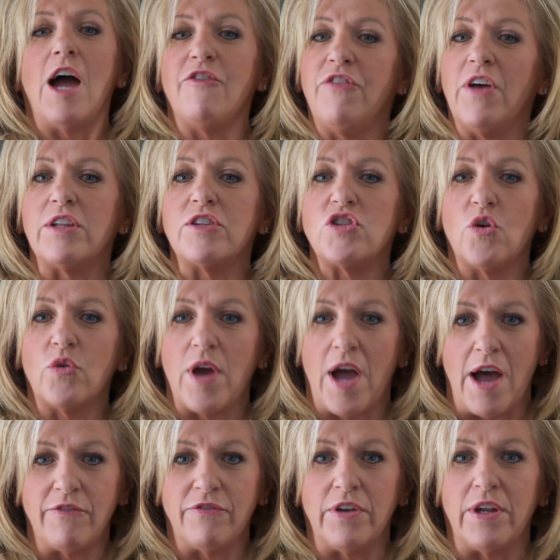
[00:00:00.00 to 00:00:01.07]
I felt so
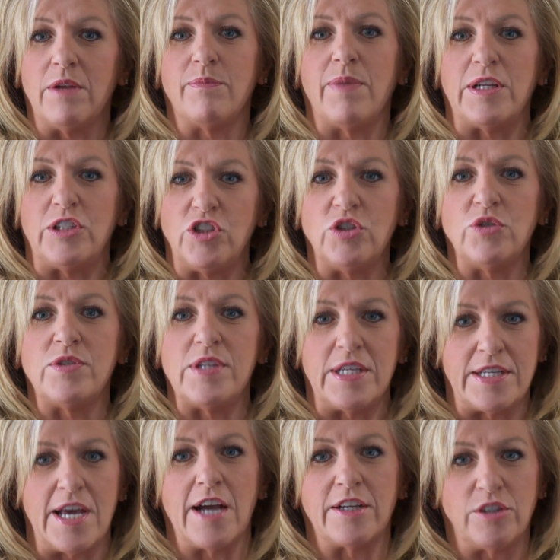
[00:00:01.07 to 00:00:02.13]
confident by
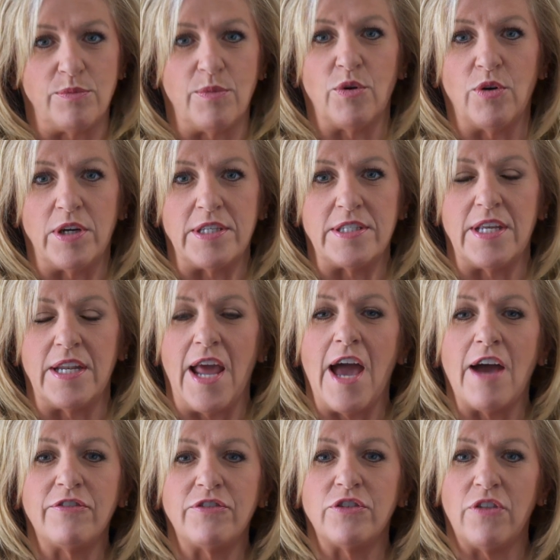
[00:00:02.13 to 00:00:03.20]
choosing Dr. Morris. And
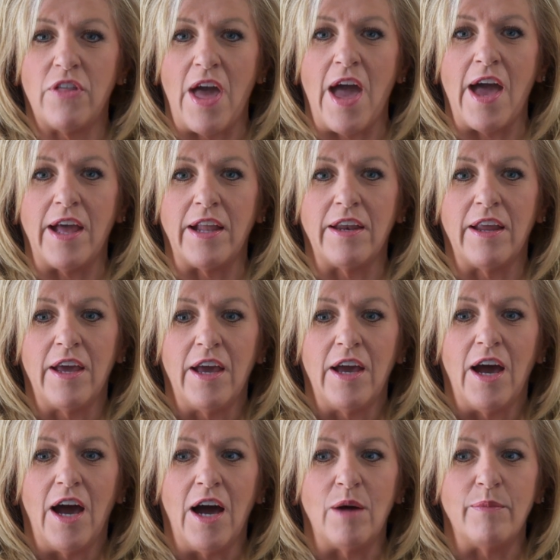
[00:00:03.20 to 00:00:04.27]
after that,
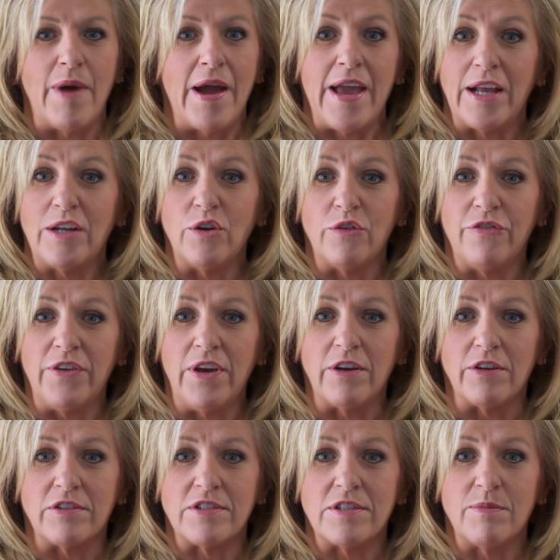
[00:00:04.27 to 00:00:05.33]
I had no
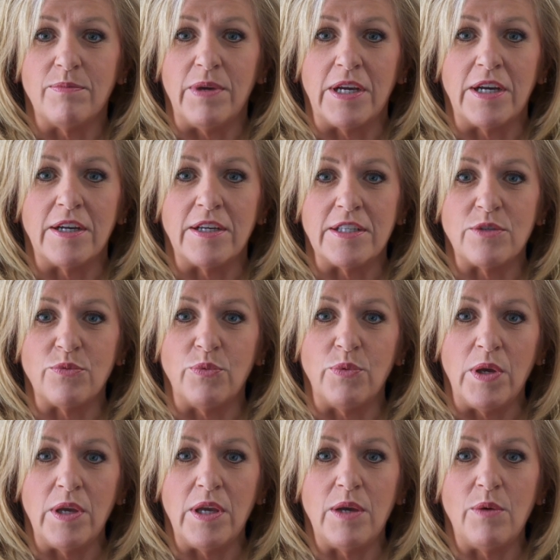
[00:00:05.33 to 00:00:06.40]
fears because
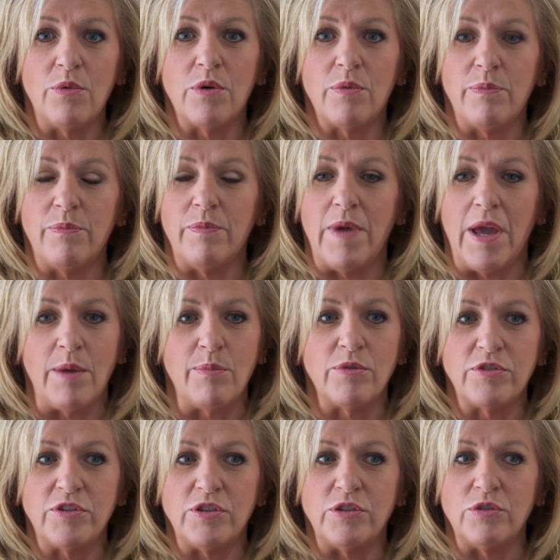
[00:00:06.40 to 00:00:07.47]
we were
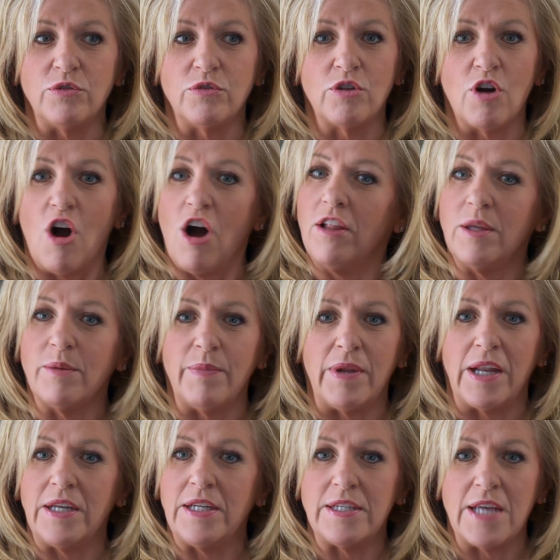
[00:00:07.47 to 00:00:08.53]
able to call him
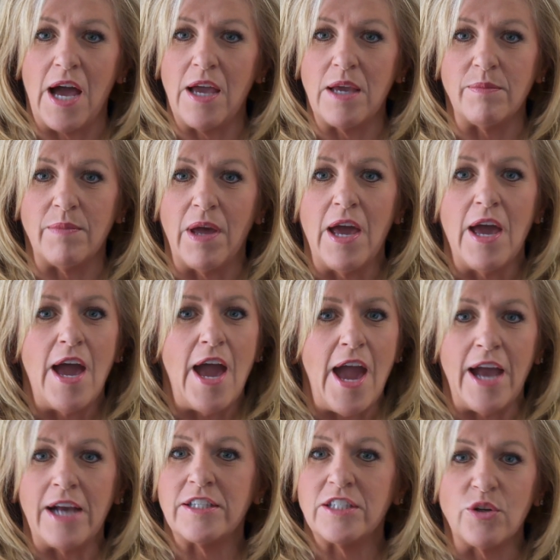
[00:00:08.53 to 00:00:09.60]
at any time,
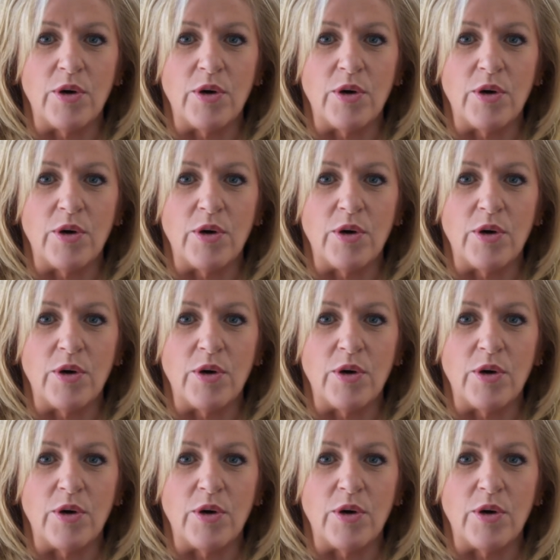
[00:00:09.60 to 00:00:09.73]
ask